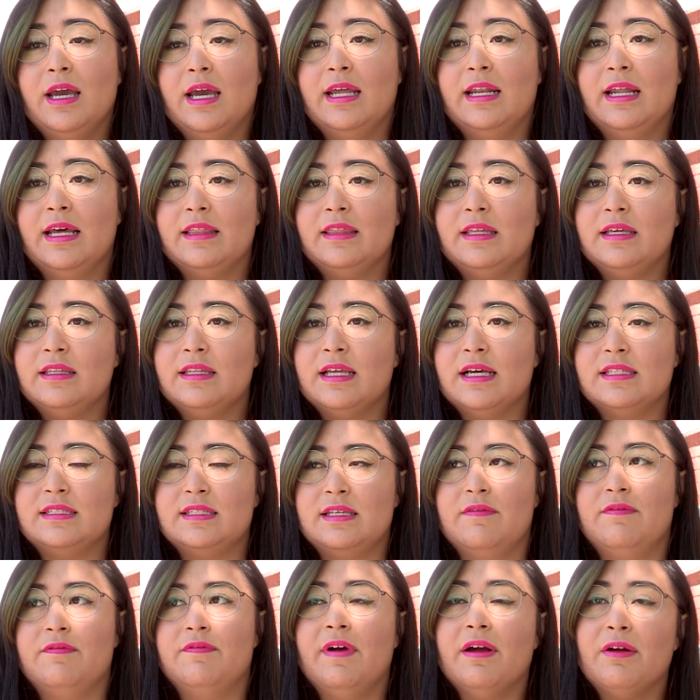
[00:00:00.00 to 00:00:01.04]
And I think
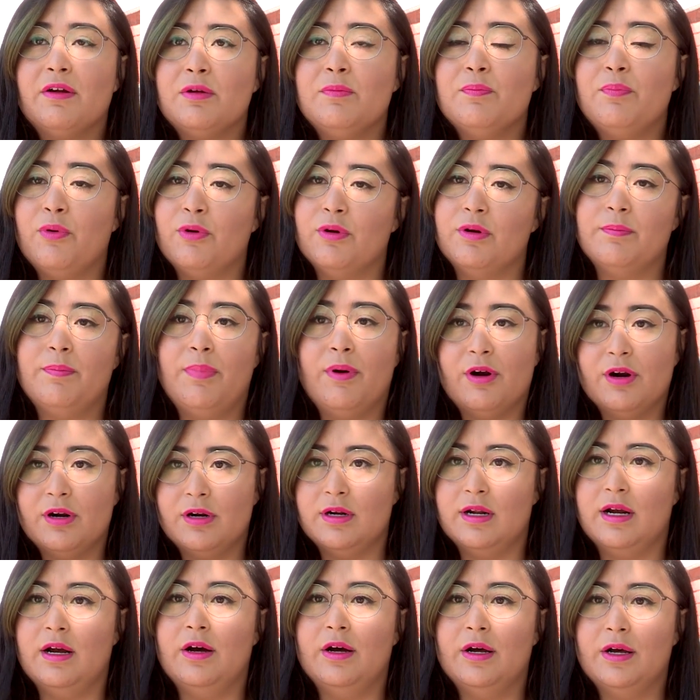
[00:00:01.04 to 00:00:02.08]
that's a very important
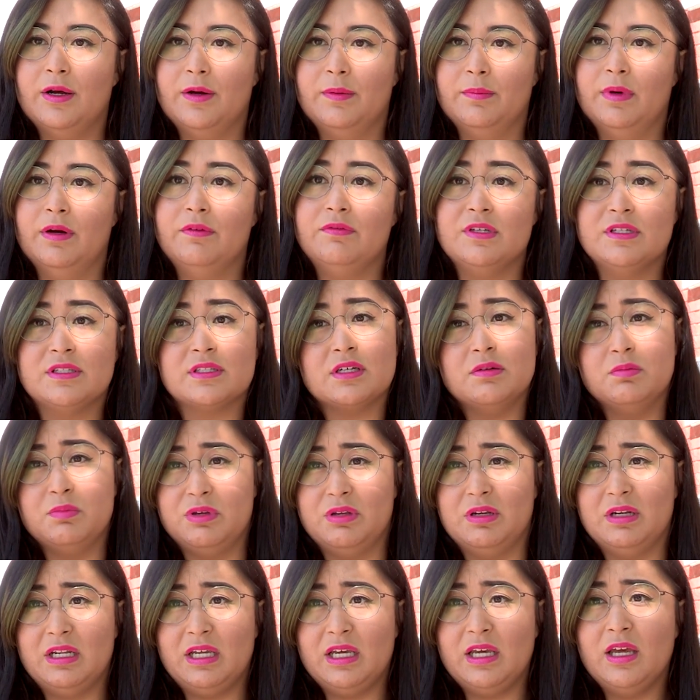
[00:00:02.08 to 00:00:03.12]
part um, of this
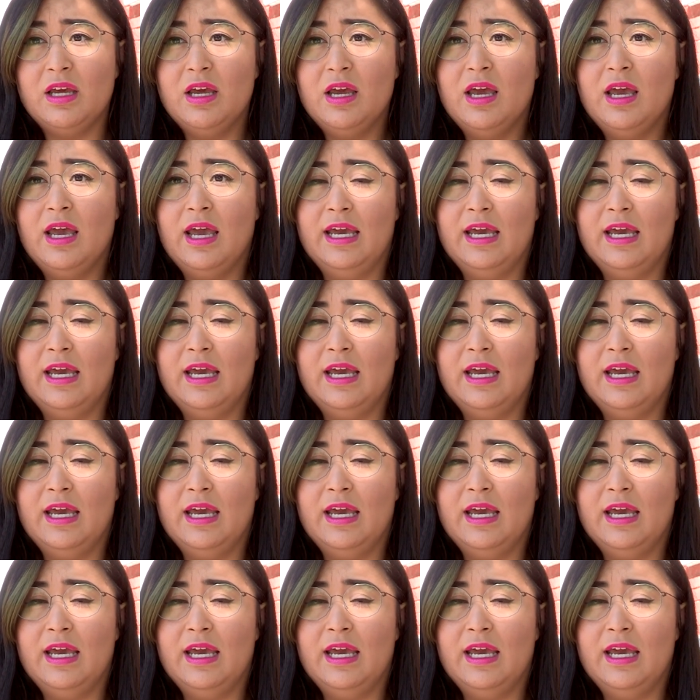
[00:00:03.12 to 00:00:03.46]
community.